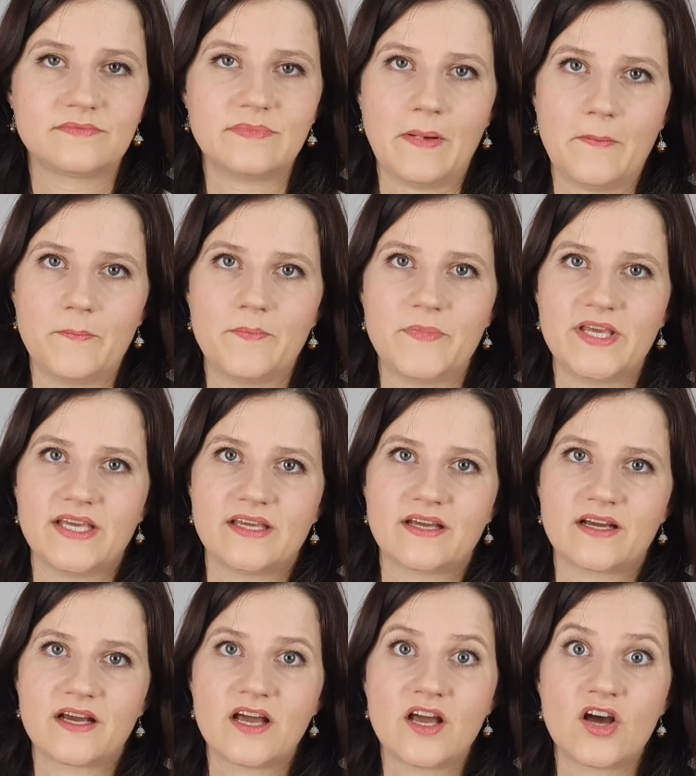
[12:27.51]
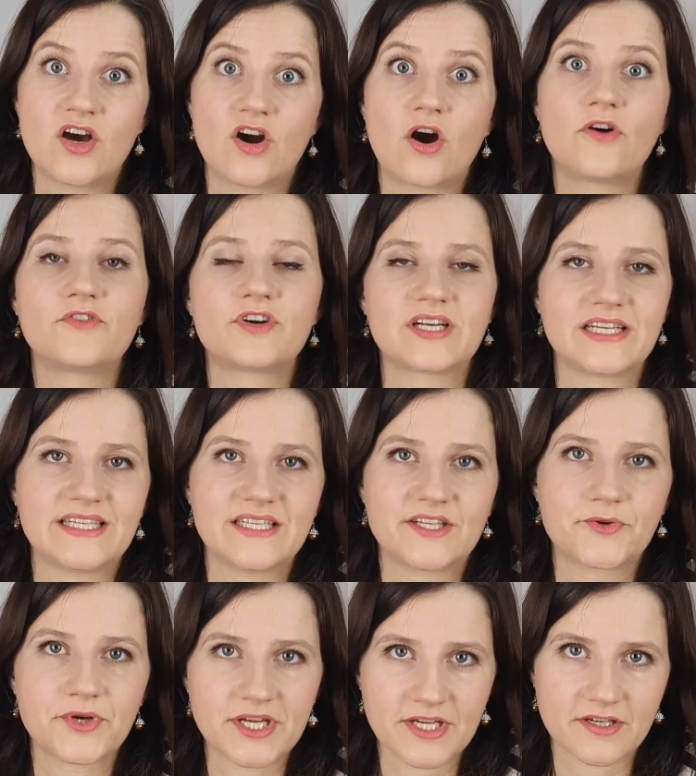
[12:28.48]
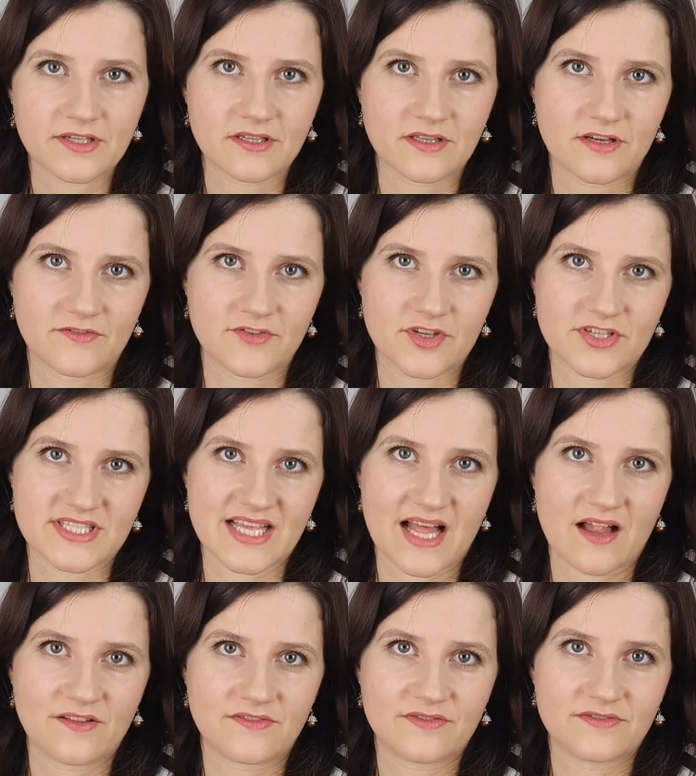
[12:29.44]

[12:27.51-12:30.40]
being overly critical of yourself,